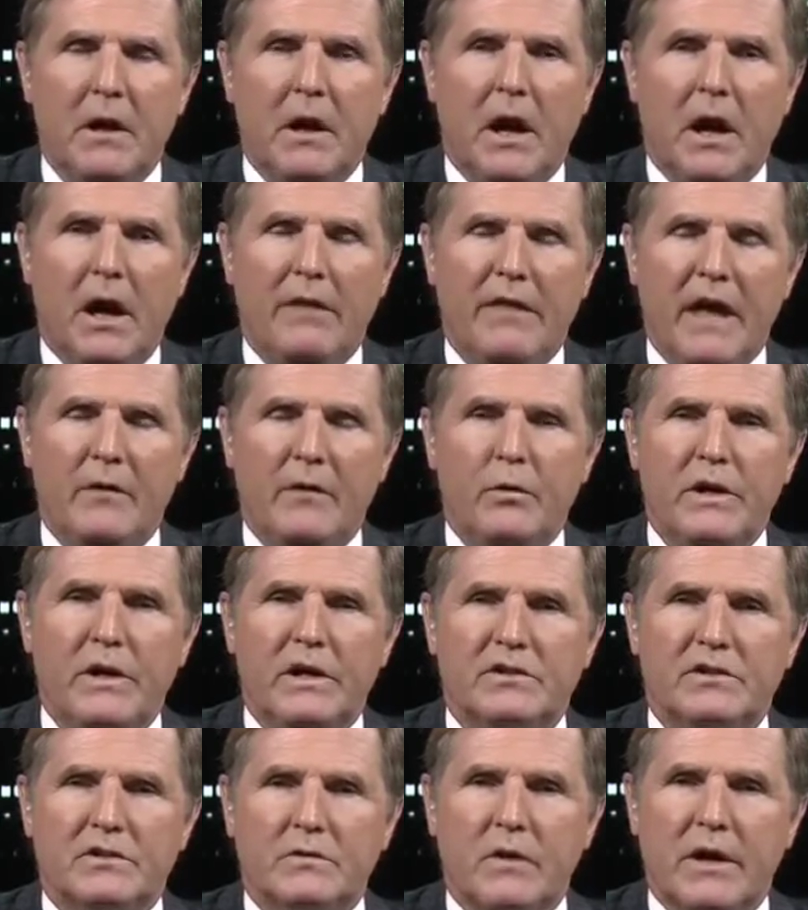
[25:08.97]
That
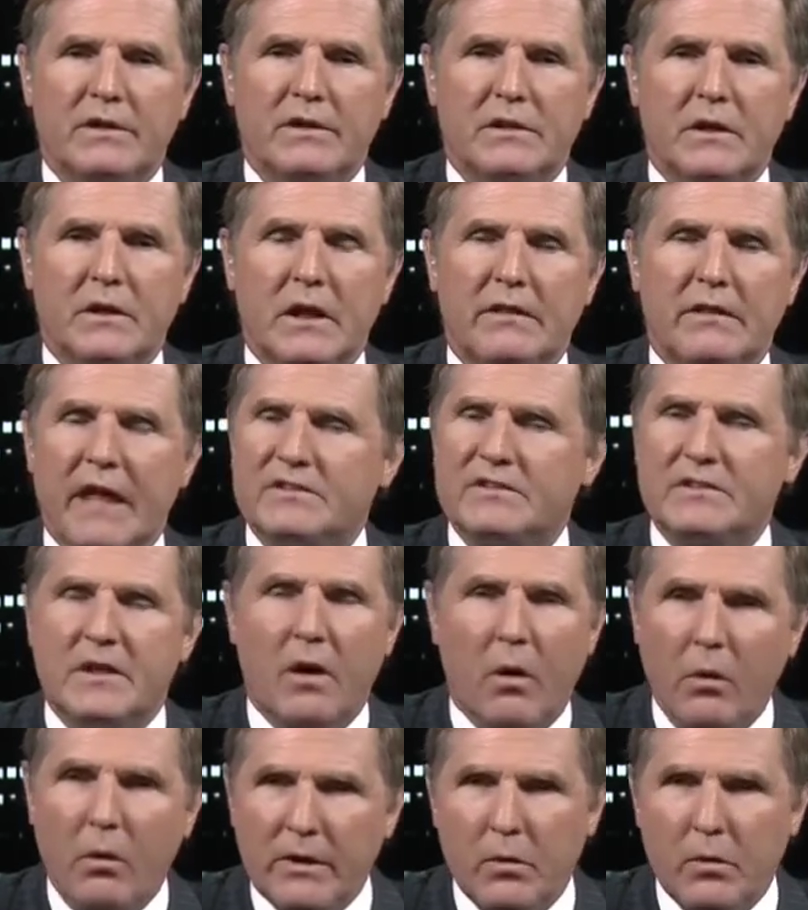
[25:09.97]
reconstruction, that's the
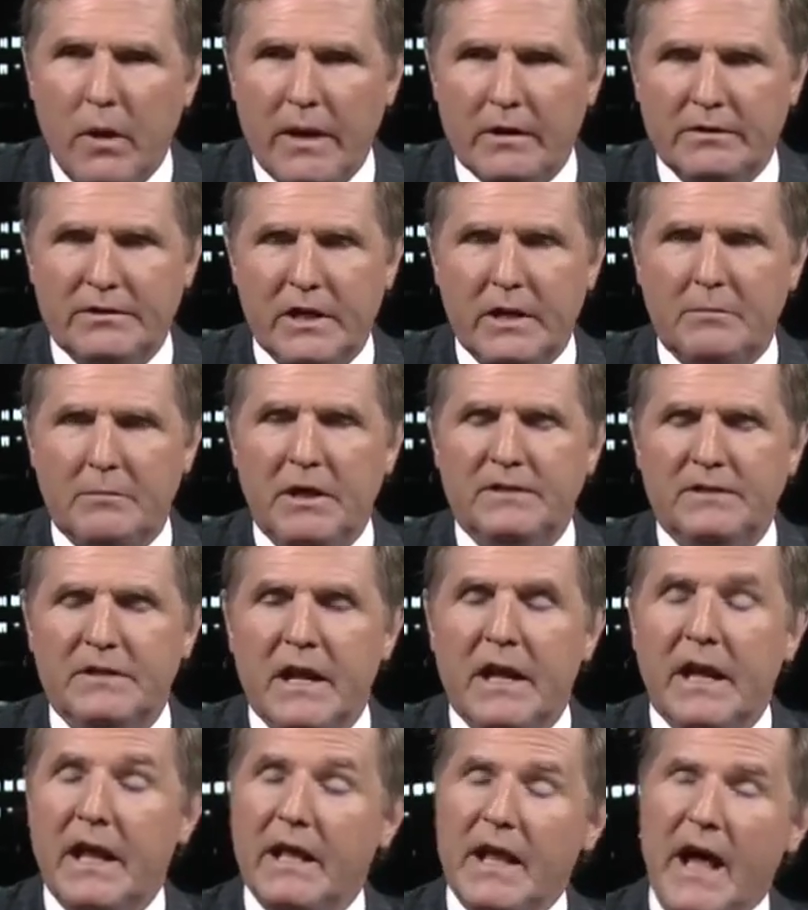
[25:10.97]
only way it'll take place.
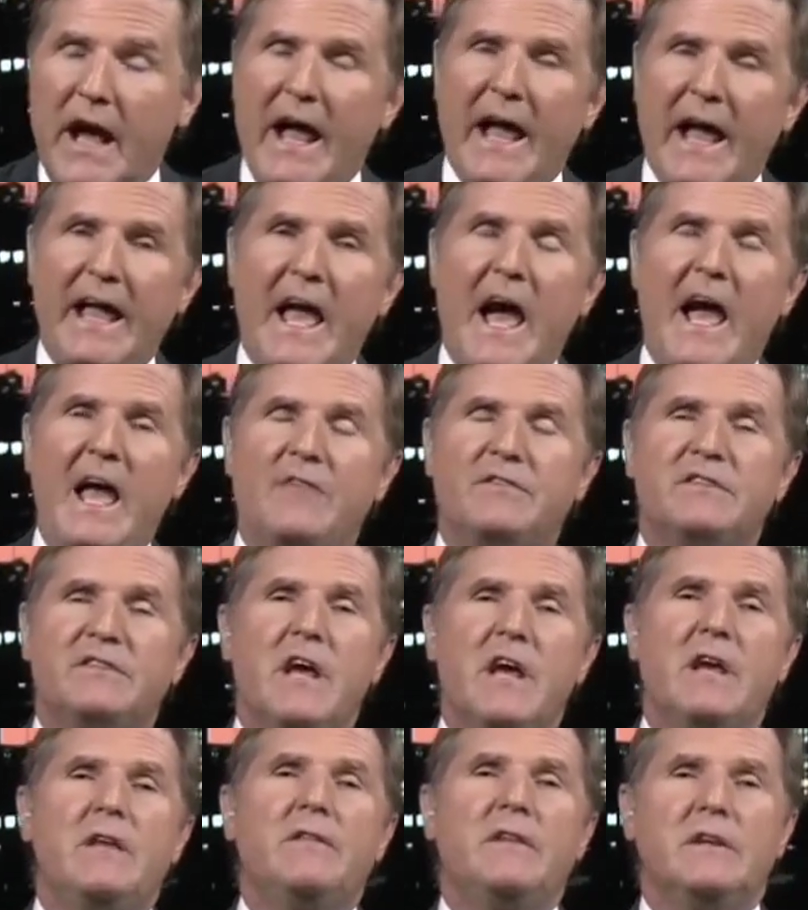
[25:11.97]
And I have to tell
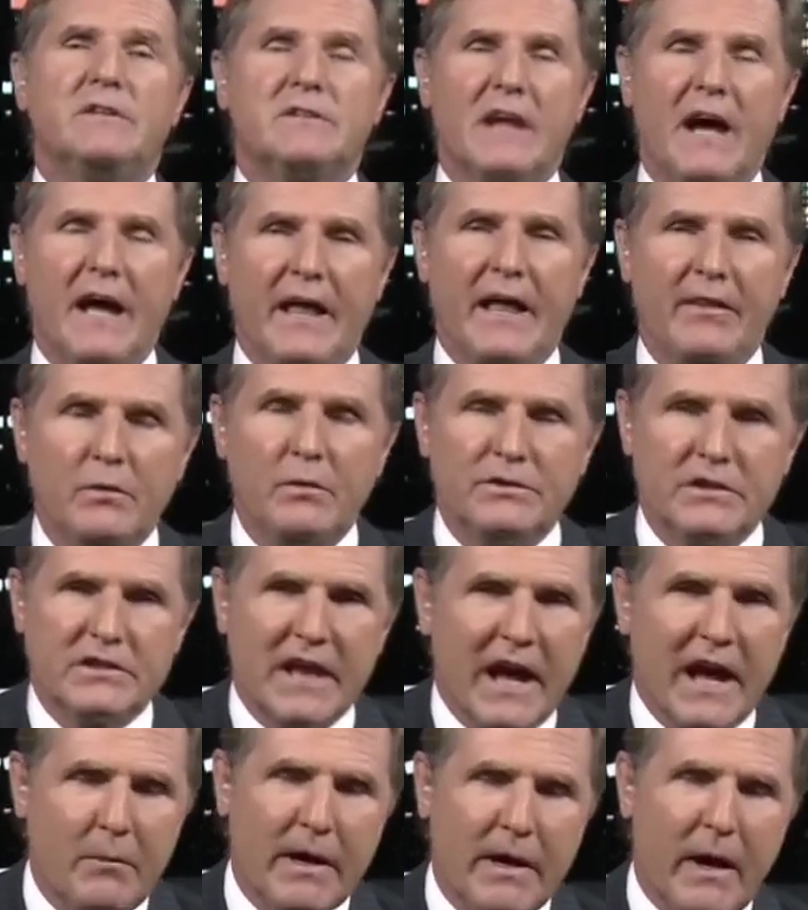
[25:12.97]
you this. There was a
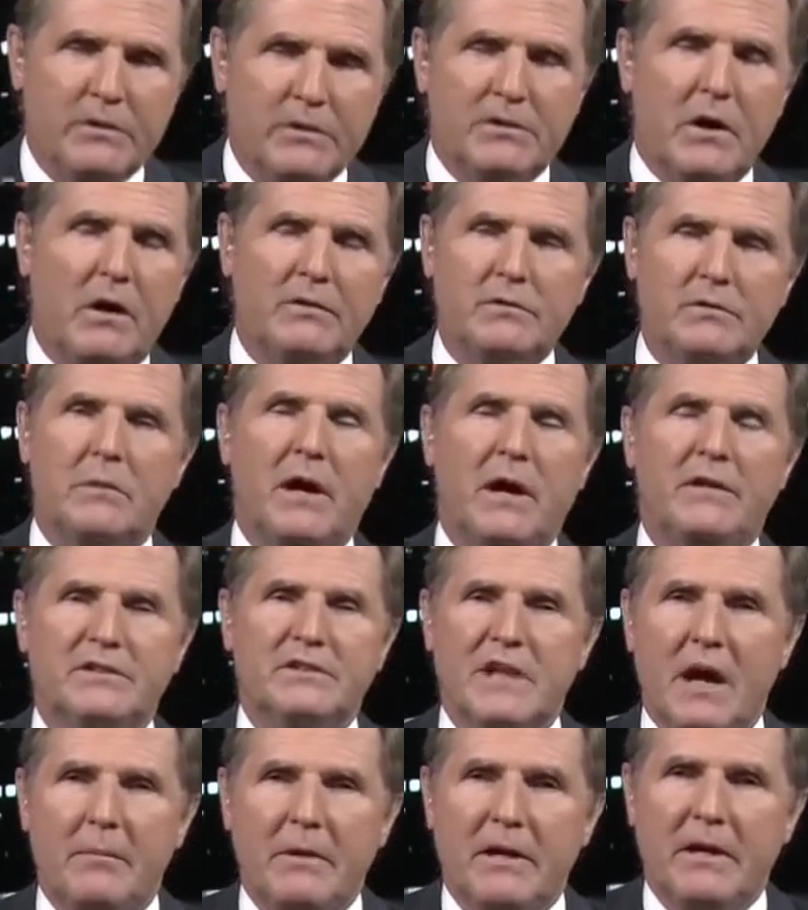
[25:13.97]
time when I would talk to you about this
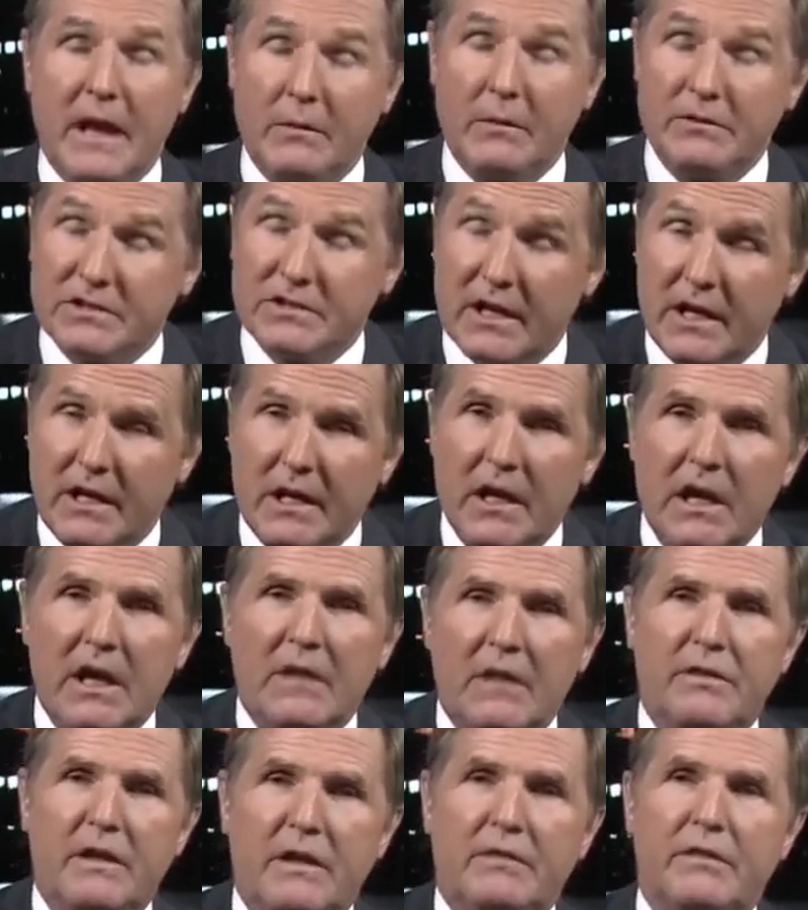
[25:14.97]
topic, and I would say
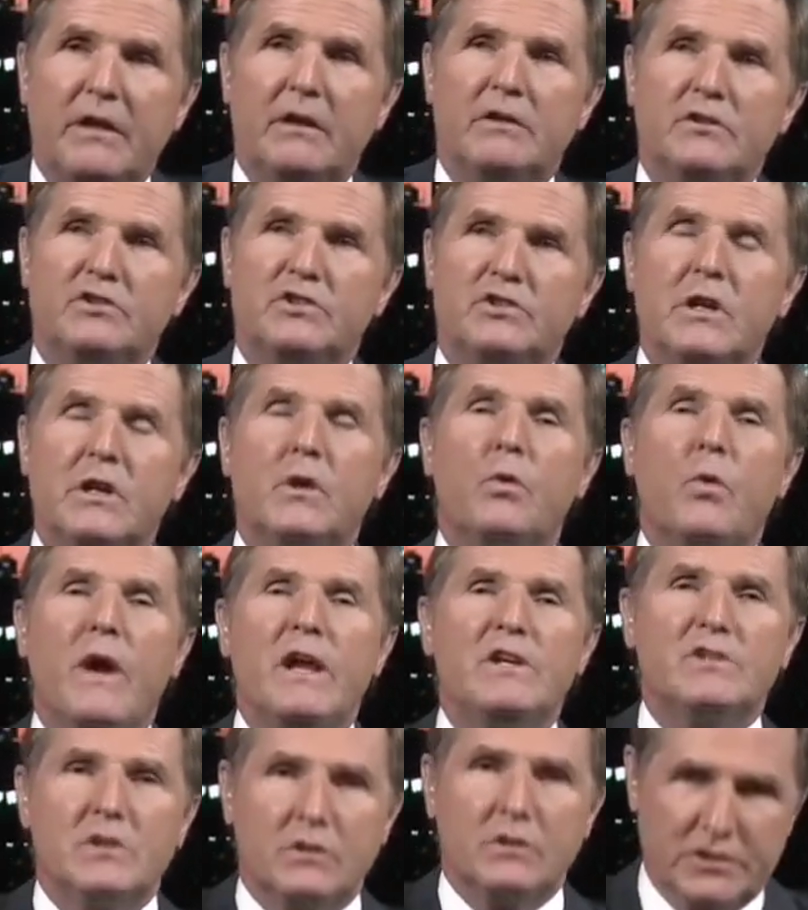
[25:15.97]
that their
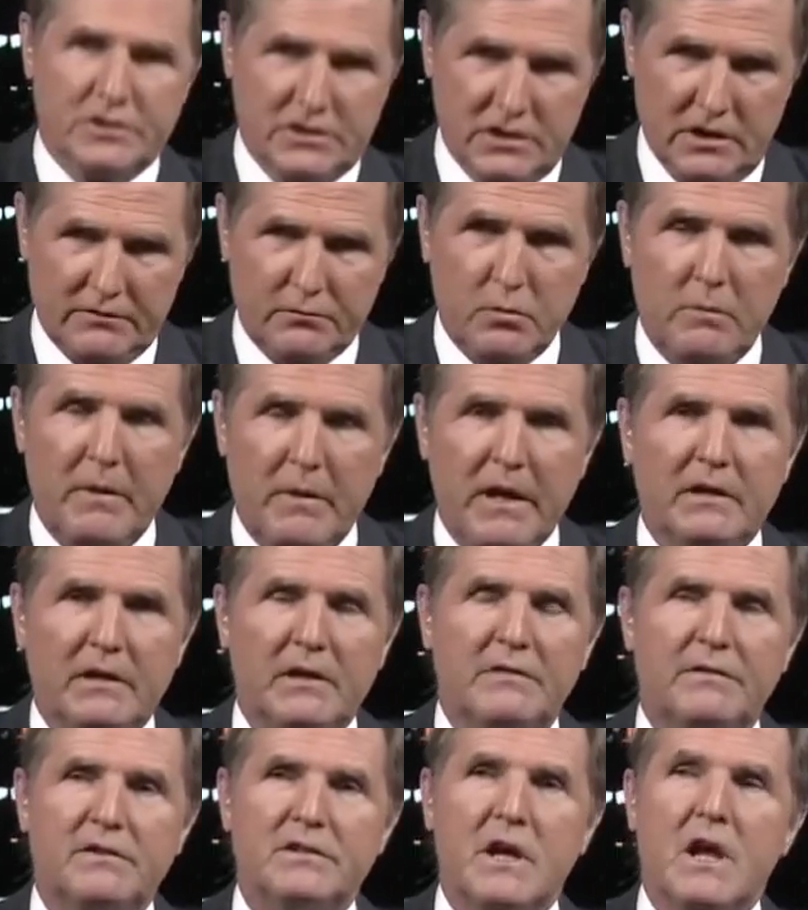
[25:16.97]
generational shift will make a
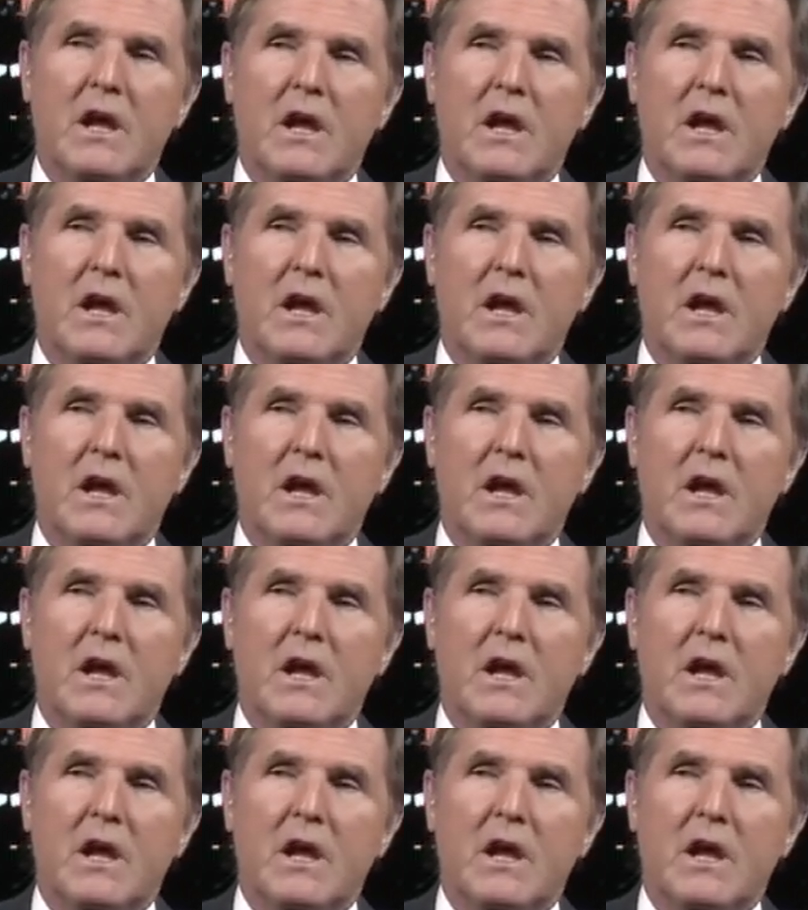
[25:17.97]
difference.